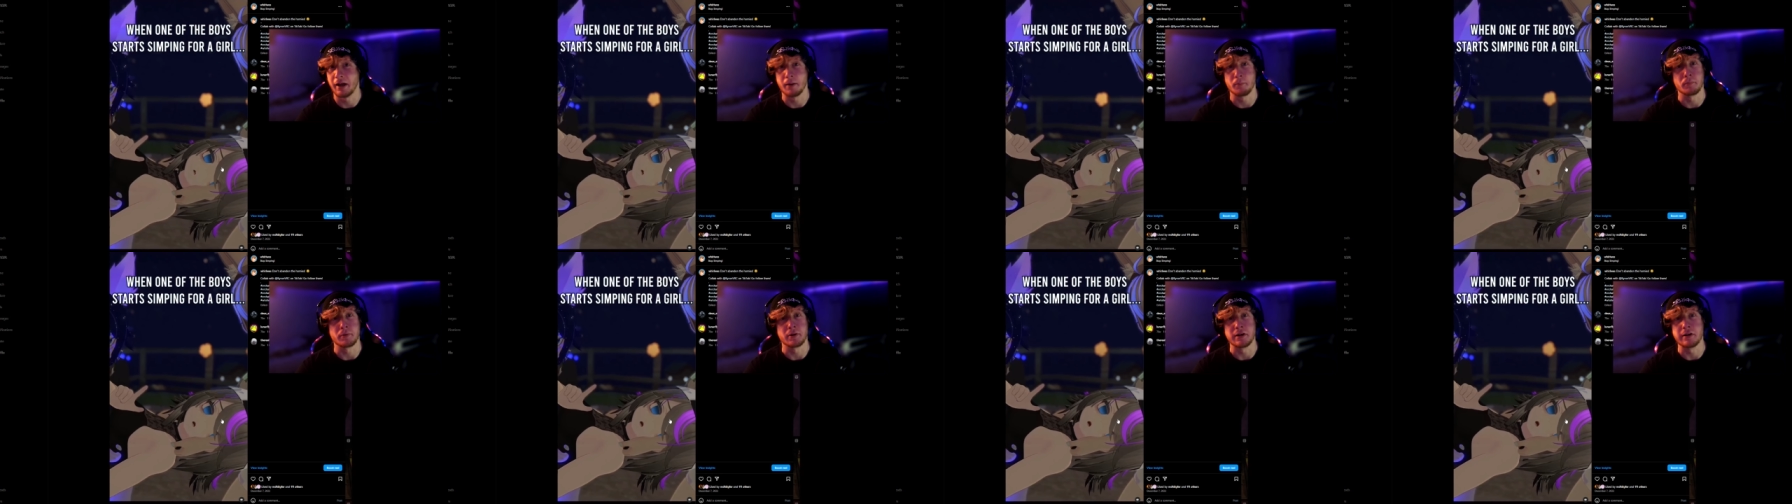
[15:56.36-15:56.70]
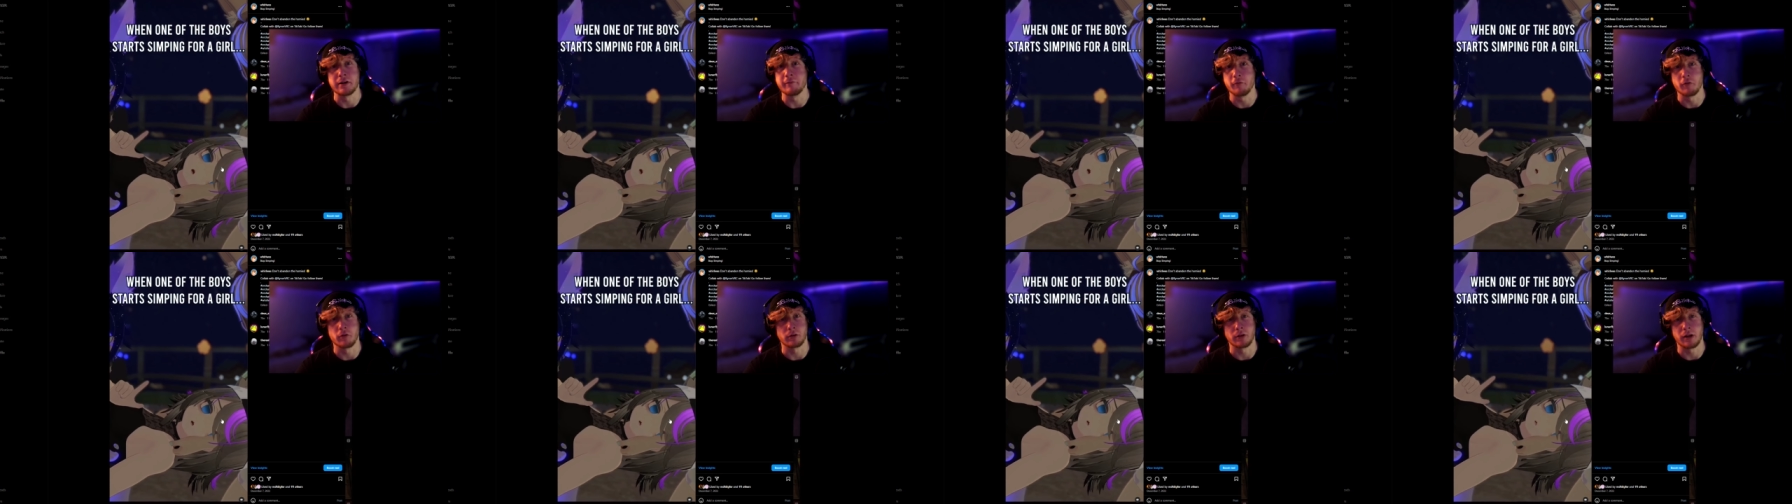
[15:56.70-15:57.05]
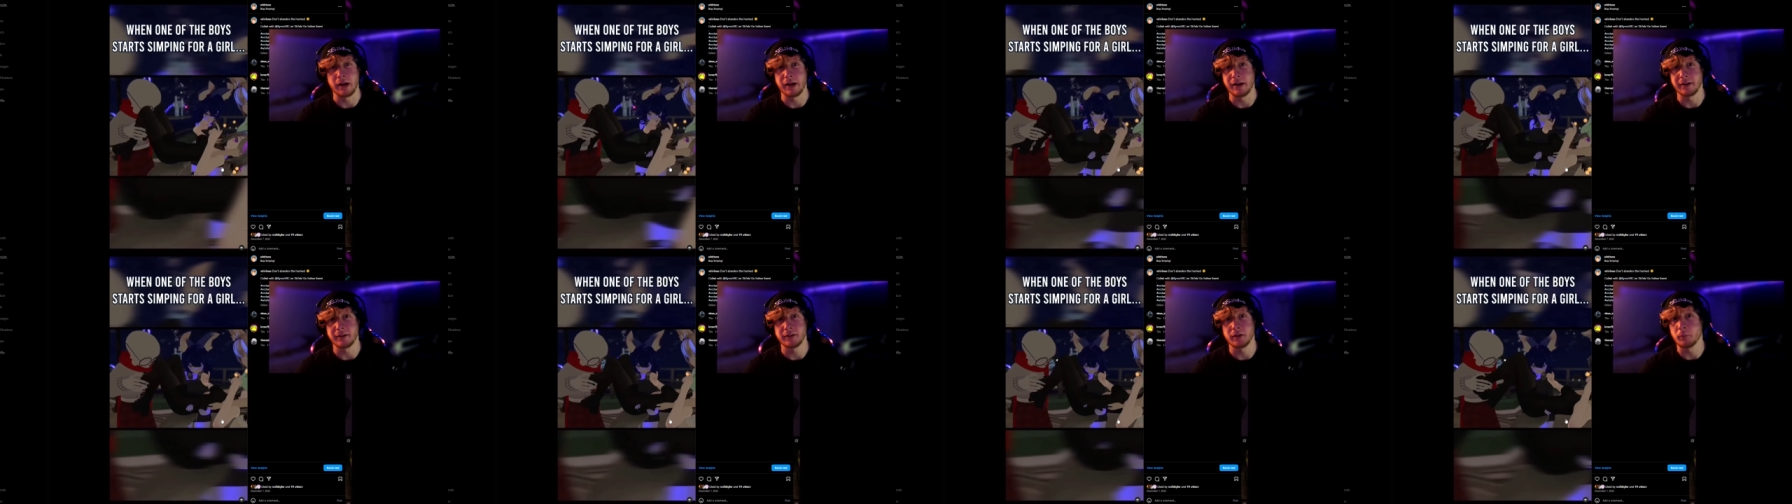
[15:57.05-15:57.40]
I'm evil,
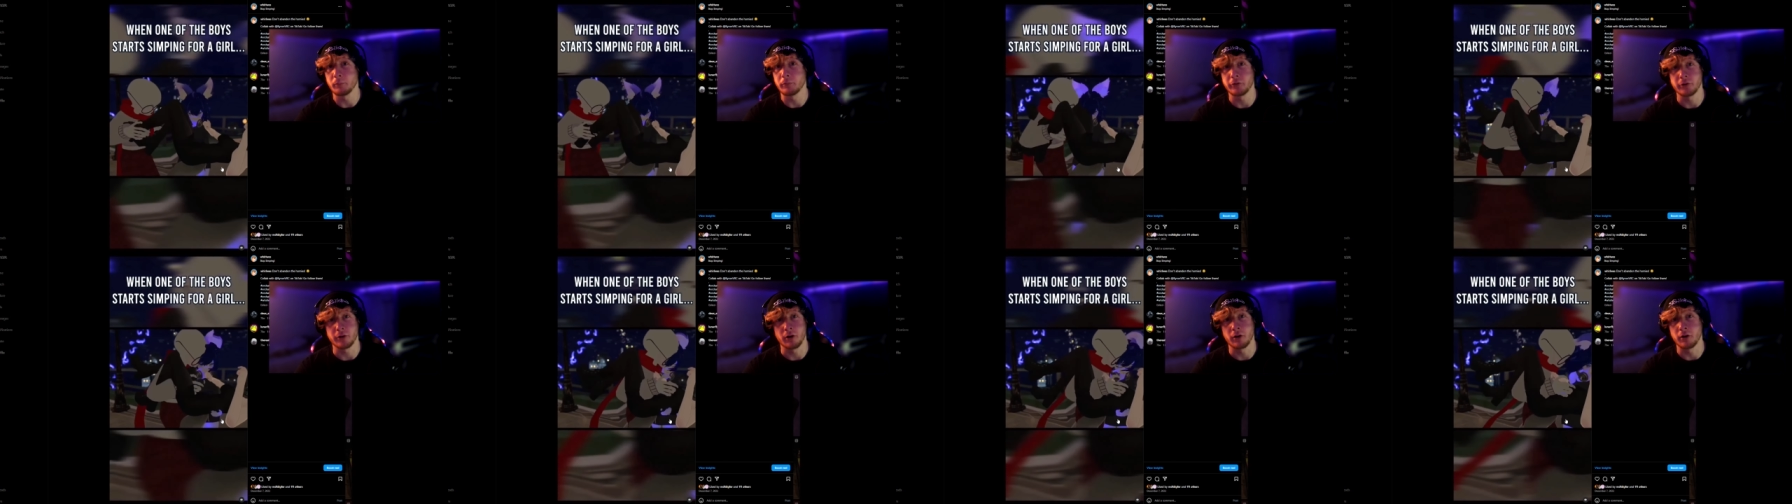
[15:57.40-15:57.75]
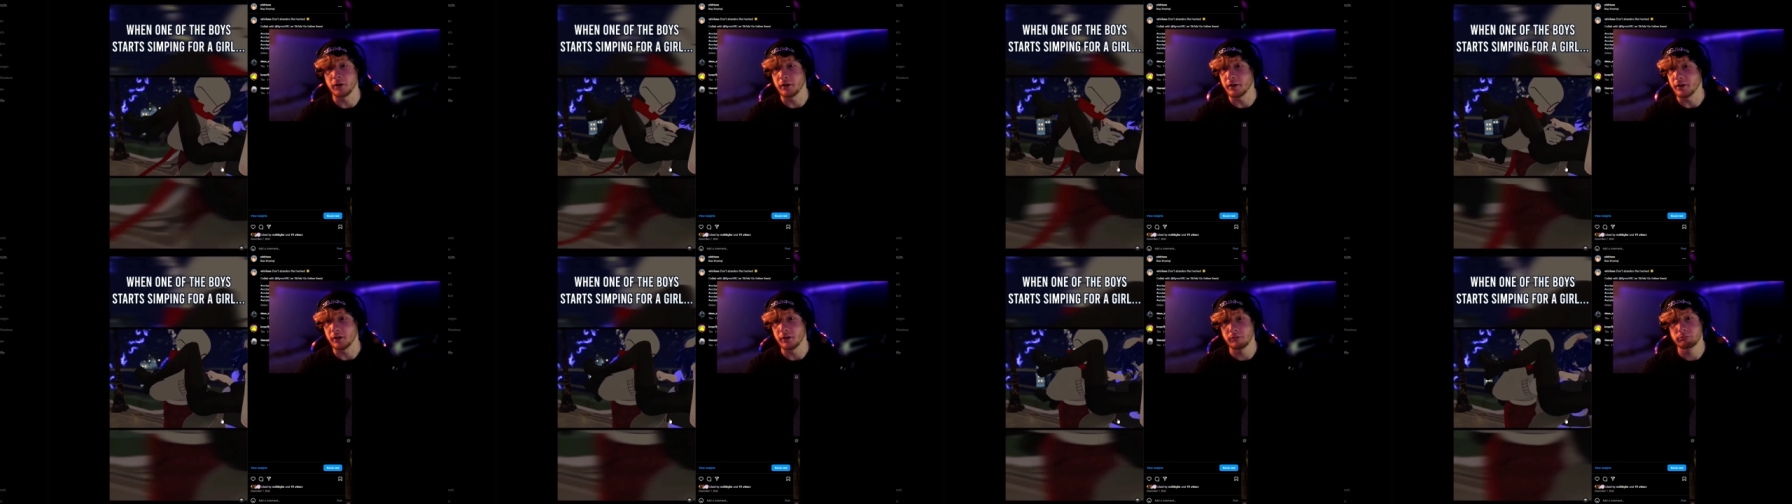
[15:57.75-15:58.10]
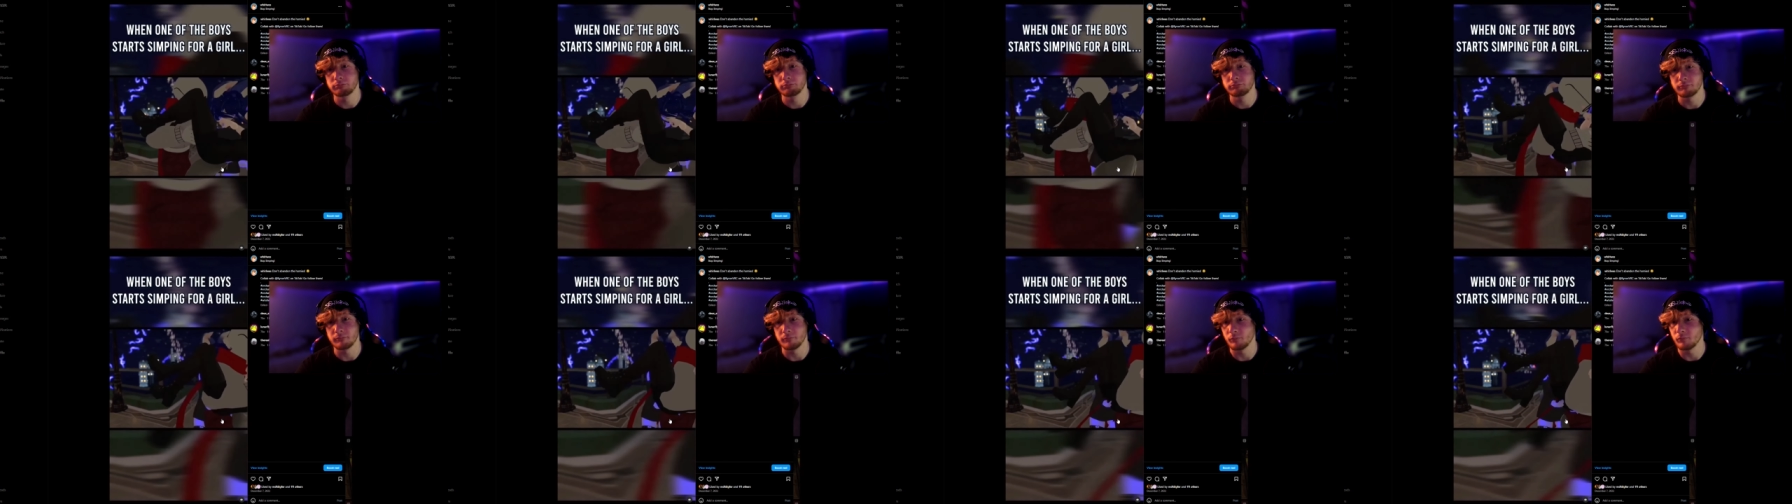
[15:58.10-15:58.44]
guys. I'm sorry.
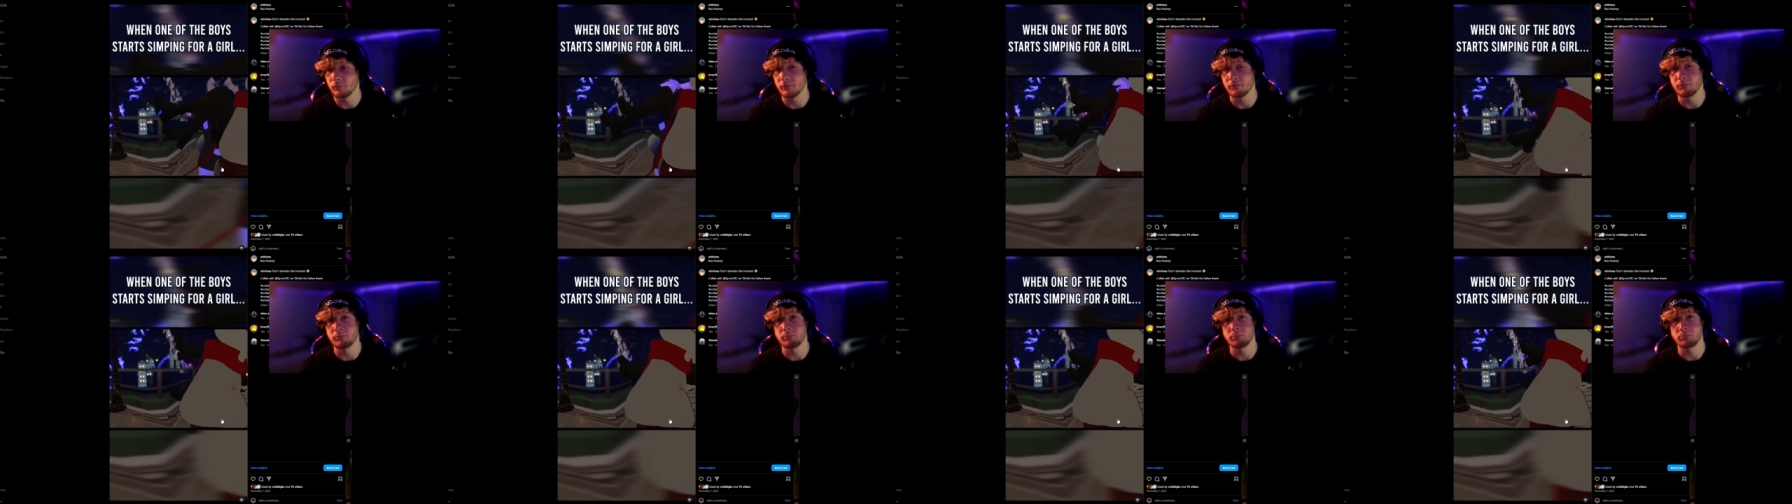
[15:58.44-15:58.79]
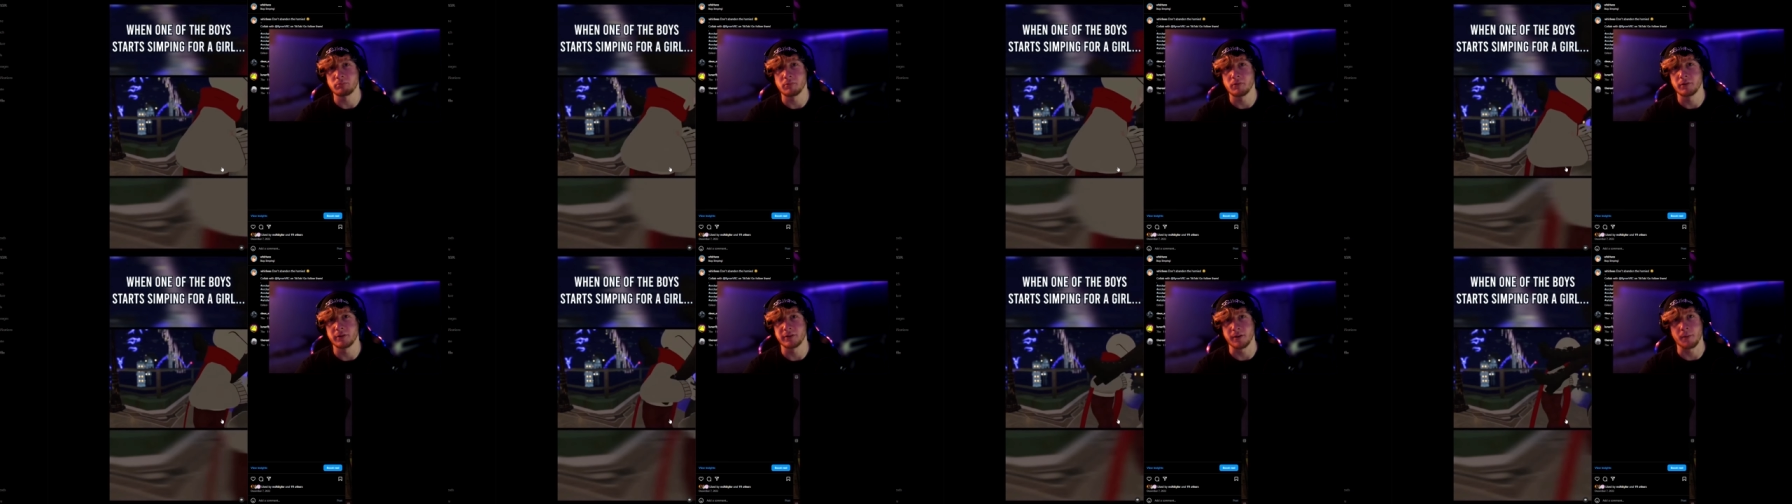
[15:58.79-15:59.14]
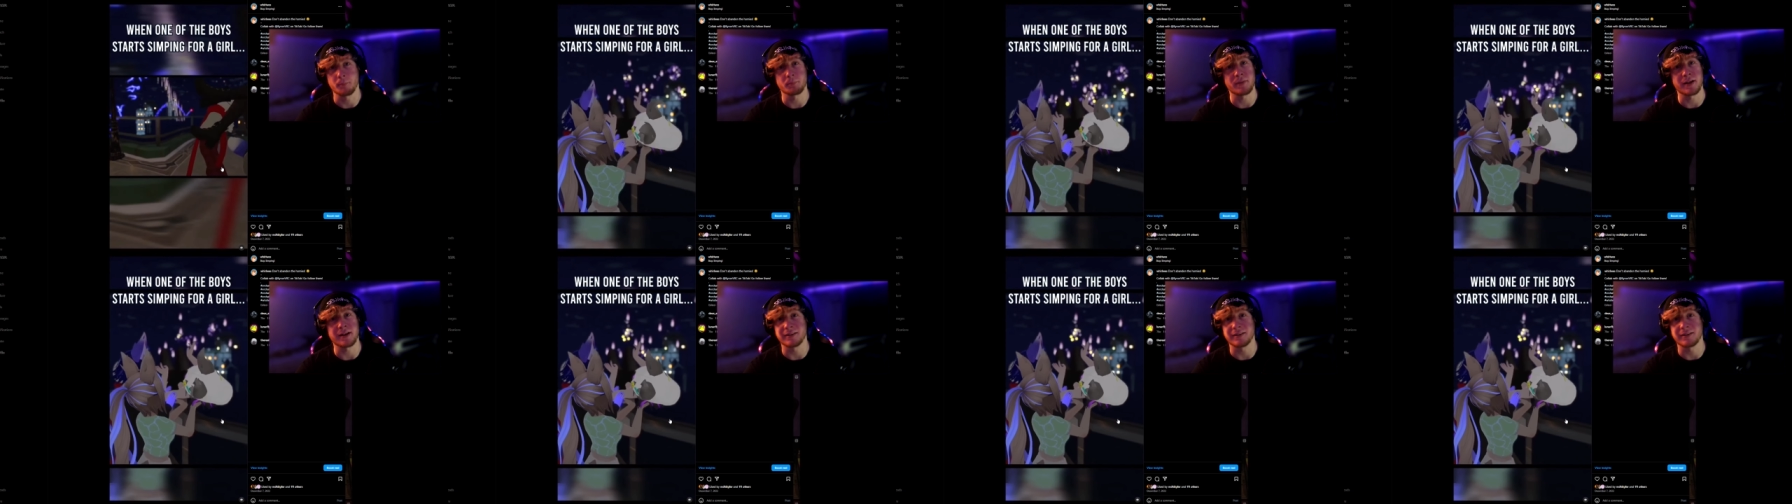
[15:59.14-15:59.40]
Some